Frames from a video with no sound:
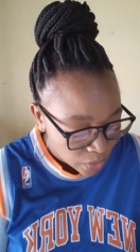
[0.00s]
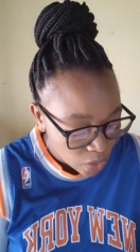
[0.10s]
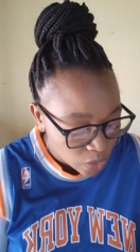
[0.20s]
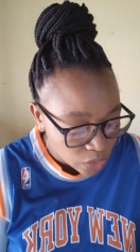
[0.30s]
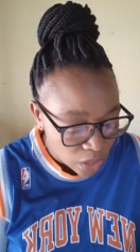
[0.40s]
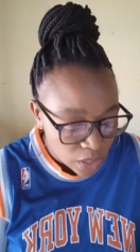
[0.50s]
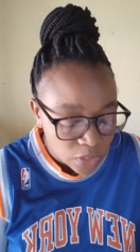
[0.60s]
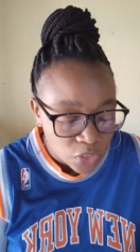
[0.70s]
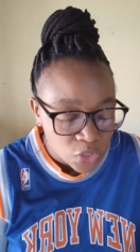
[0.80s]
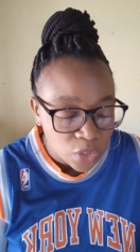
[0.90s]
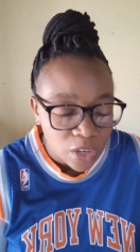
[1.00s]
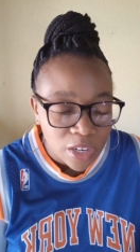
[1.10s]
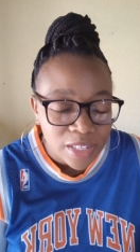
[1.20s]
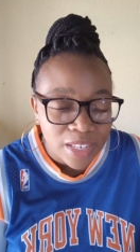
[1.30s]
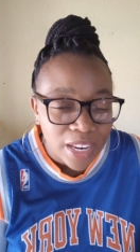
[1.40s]
Hold on to
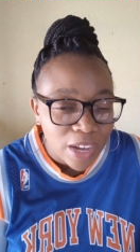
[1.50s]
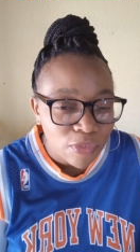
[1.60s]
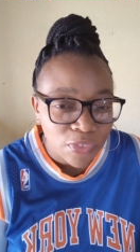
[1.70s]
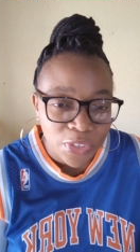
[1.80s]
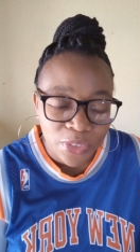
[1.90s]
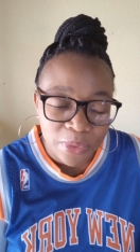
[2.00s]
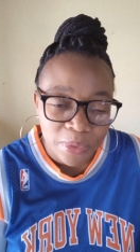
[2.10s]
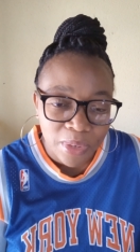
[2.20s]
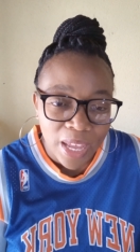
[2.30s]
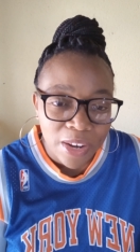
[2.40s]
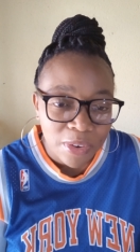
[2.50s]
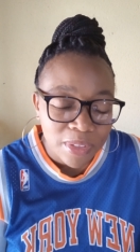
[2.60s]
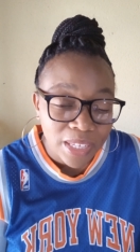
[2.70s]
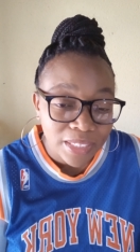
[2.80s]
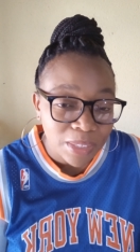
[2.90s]
God's love for you and know
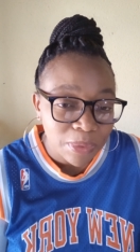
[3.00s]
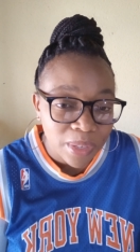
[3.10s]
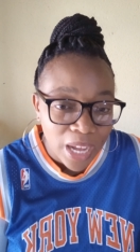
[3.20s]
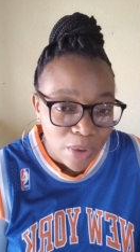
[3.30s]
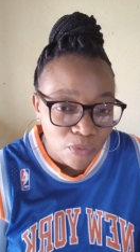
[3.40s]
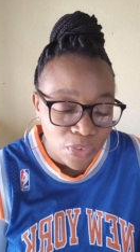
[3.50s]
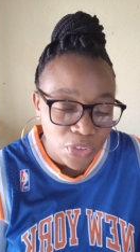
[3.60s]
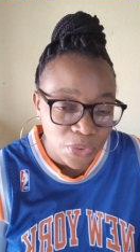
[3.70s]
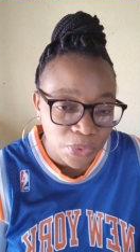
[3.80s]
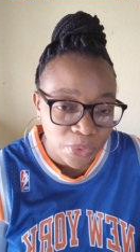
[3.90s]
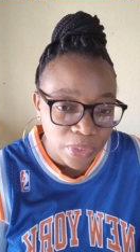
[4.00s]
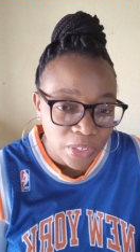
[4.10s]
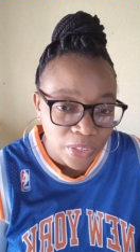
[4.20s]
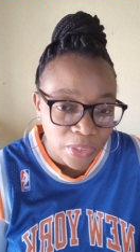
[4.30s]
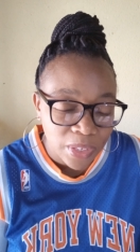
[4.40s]
that He will come for you, you
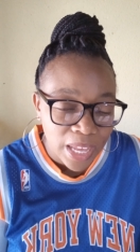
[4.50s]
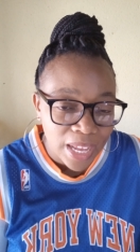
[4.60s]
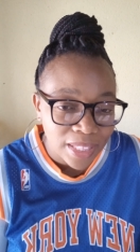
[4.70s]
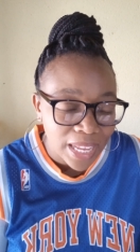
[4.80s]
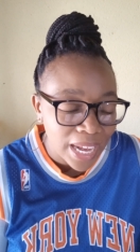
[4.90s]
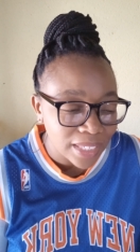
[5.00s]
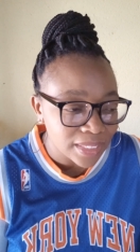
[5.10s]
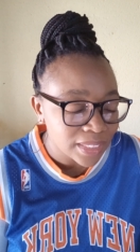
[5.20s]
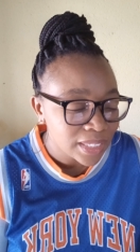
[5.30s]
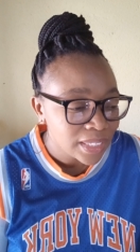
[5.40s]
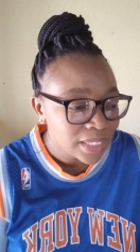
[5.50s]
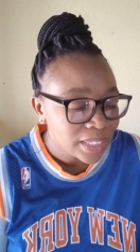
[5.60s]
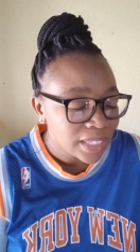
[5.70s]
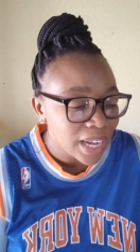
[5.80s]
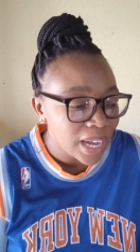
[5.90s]
know, and that
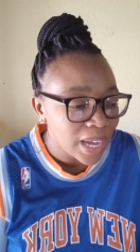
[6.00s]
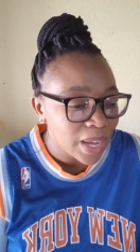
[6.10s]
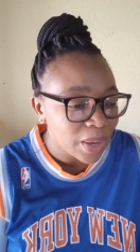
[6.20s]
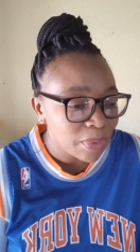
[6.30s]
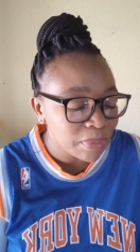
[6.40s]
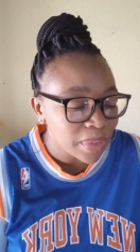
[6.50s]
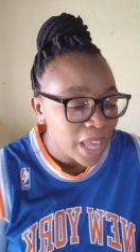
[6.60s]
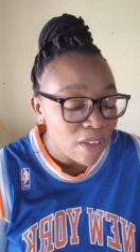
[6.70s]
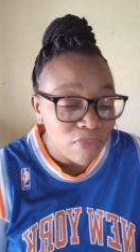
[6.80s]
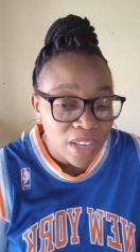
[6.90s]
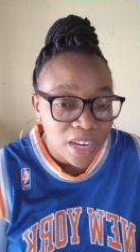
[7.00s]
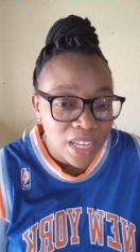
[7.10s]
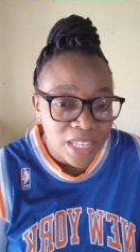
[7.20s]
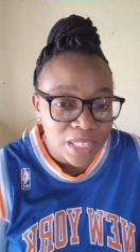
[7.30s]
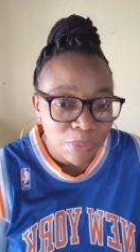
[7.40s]
um, heaven
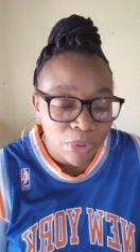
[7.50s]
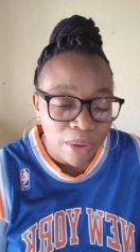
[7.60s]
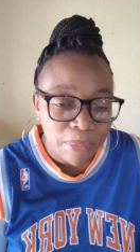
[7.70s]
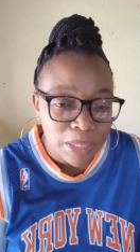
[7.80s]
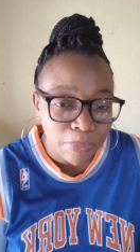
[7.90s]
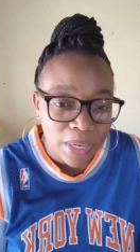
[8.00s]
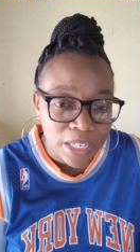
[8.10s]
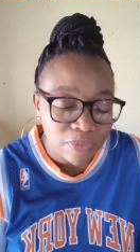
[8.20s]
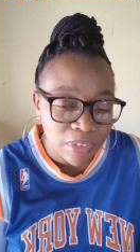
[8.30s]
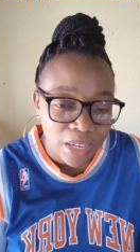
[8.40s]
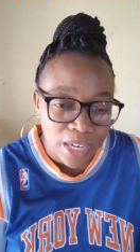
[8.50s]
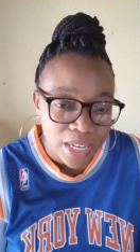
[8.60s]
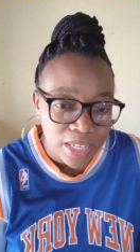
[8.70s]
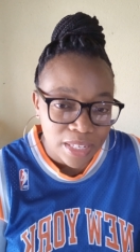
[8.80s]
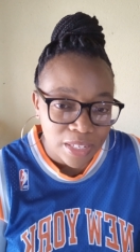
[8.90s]
is a promised place for
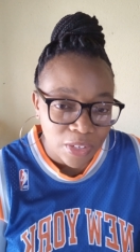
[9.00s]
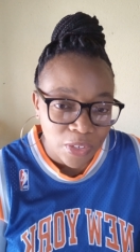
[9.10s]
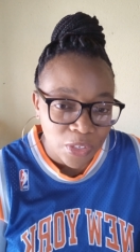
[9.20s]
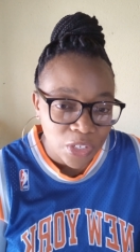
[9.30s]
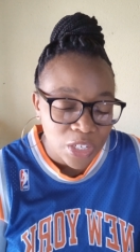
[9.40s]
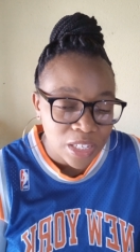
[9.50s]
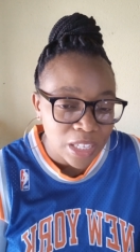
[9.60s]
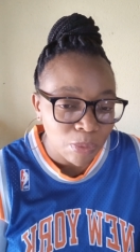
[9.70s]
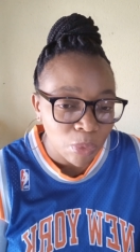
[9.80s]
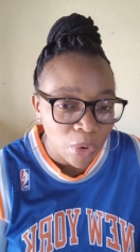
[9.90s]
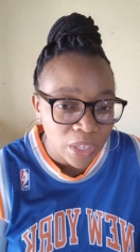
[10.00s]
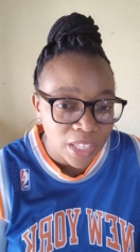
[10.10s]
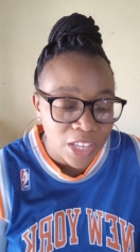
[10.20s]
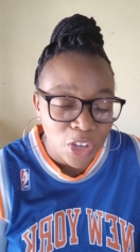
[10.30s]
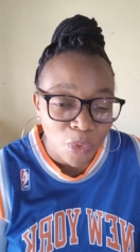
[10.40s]
us. You know, just keep
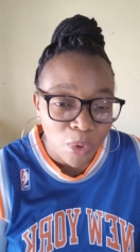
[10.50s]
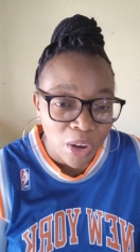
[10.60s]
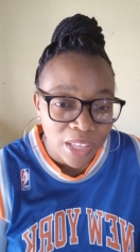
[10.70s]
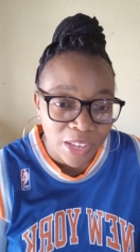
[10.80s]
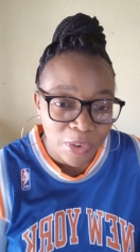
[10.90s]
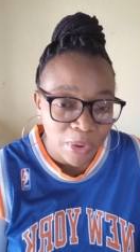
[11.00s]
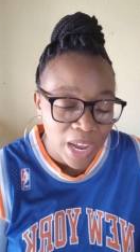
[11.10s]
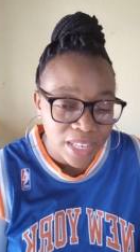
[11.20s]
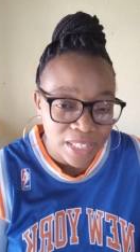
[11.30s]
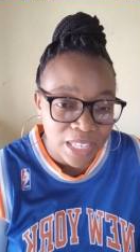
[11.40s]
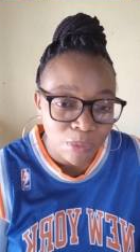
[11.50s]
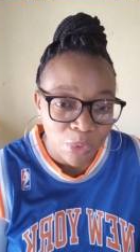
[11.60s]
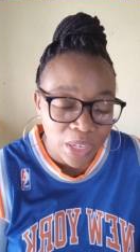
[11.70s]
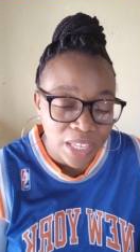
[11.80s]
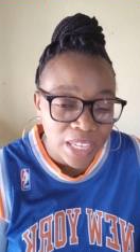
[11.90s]
walking your walk in Christ, keep
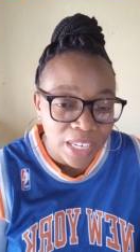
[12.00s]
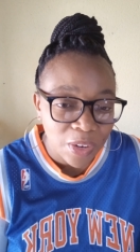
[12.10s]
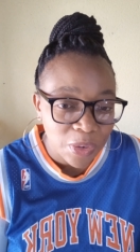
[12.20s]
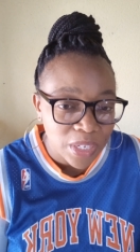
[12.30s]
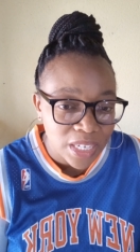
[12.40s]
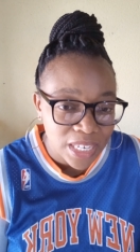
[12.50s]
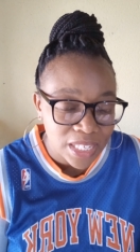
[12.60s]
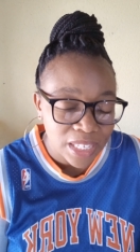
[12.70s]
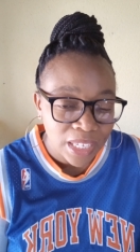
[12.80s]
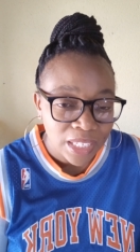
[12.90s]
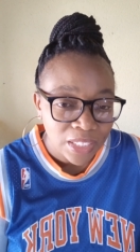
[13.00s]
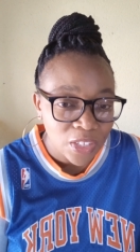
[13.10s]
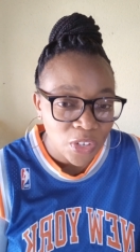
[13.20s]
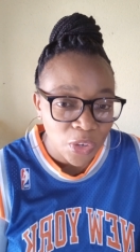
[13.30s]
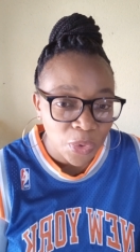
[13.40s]
walking in holiness.
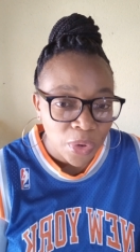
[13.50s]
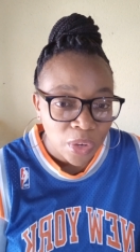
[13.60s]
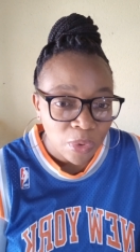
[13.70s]
You know,